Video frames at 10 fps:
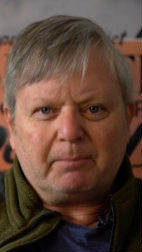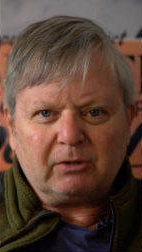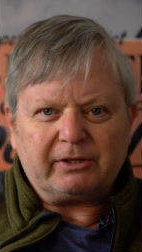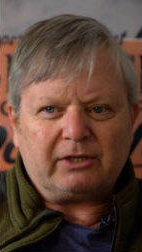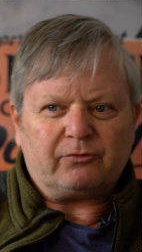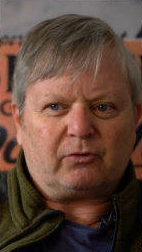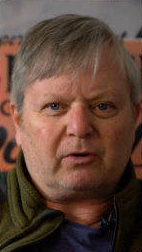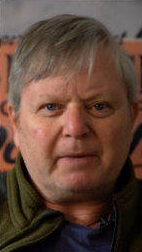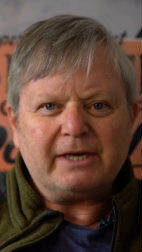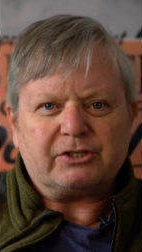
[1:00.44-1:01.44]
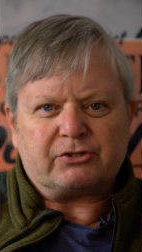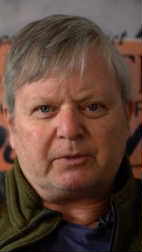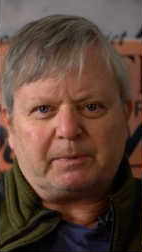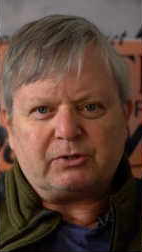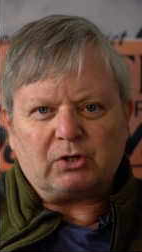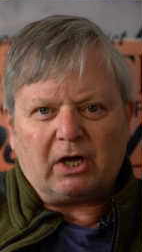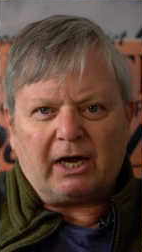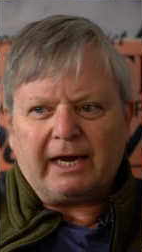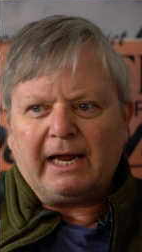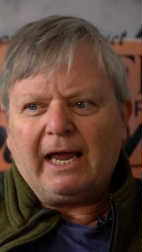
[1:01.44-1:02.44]
building it for a major trip in
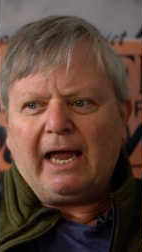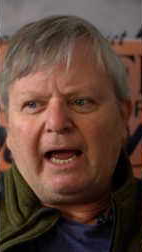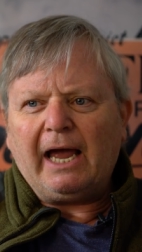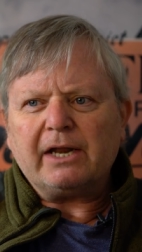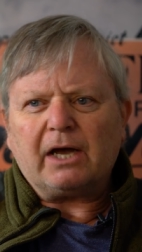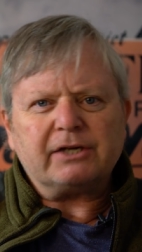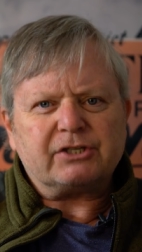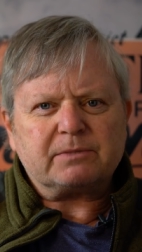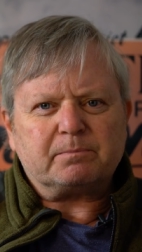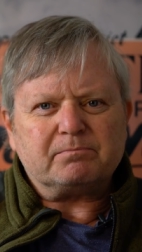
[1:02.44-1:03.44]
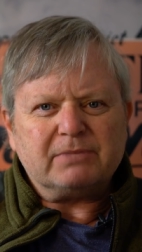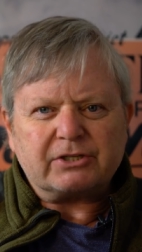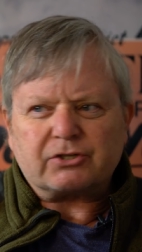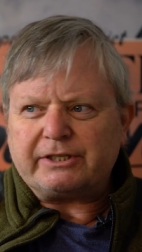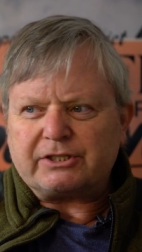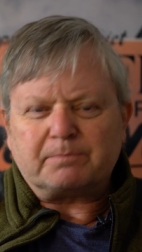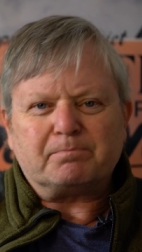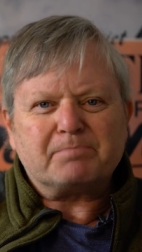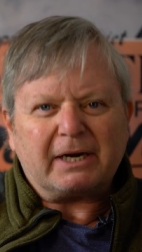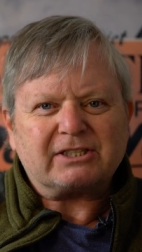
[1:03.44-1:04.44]
July, and I just literally
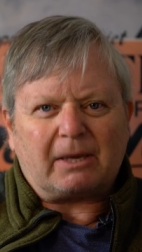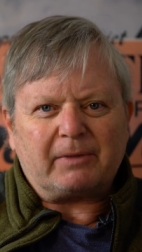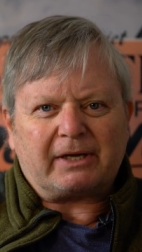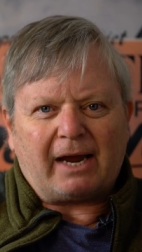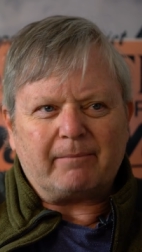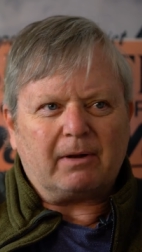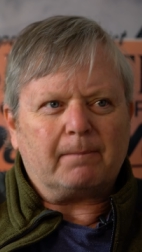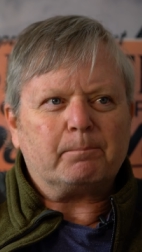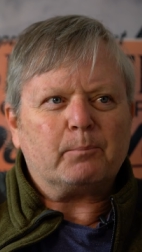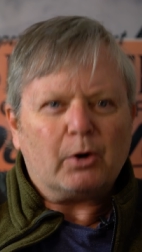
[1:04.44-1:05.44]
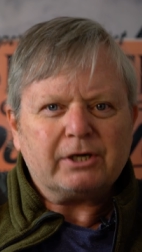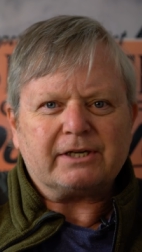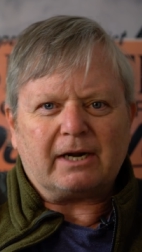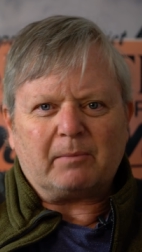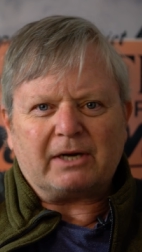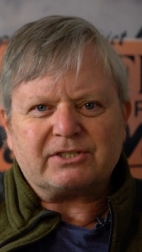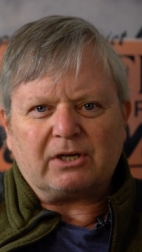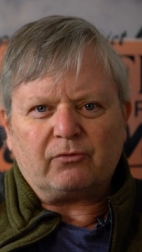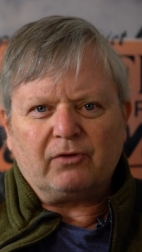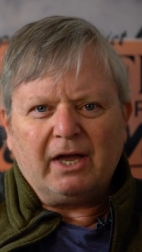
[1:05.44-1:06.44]
just picked up the camera, pointed at
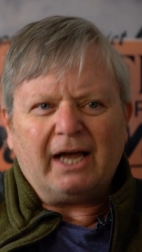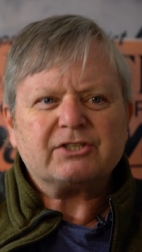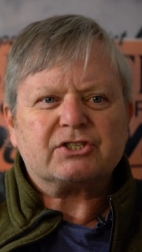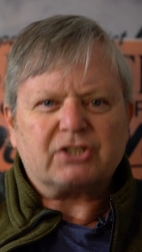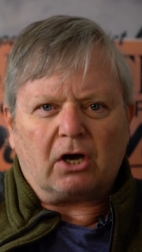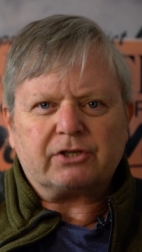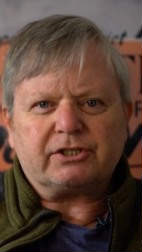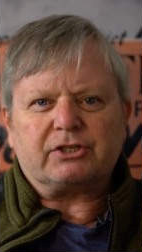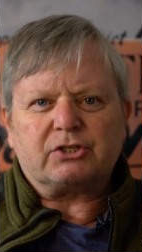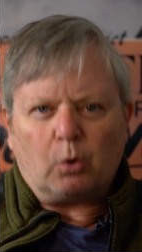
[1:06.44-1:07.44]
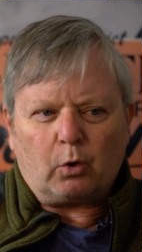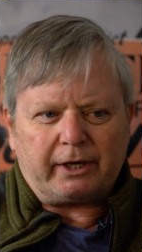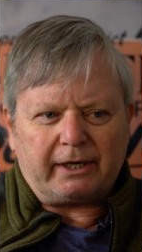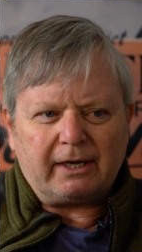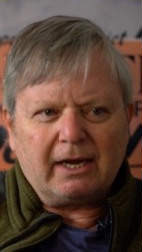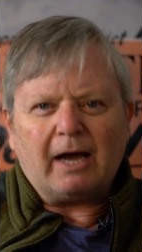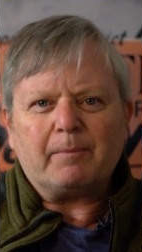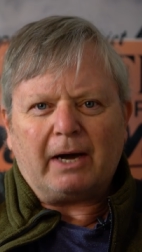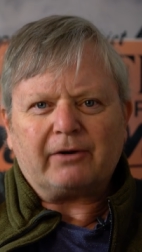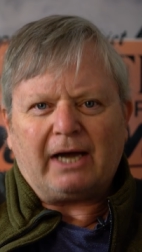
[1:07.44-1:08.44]
myself, and started talking
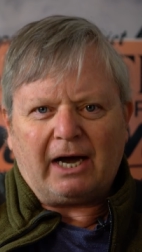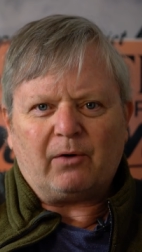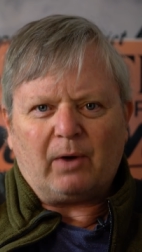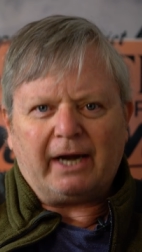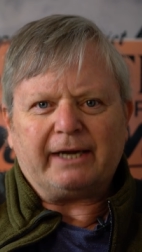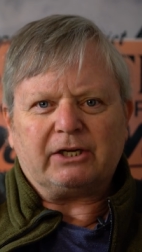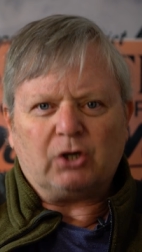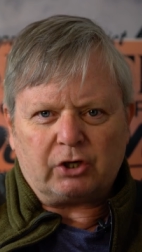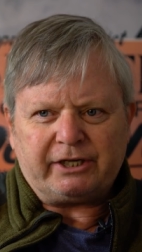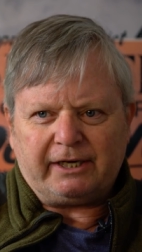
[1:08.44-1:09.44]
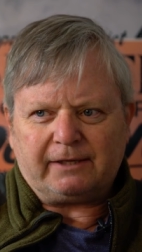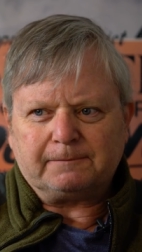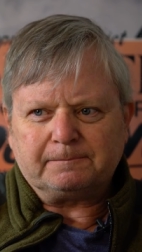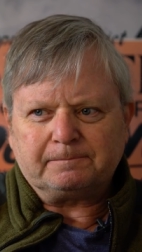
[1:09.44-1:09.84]
about how I got here.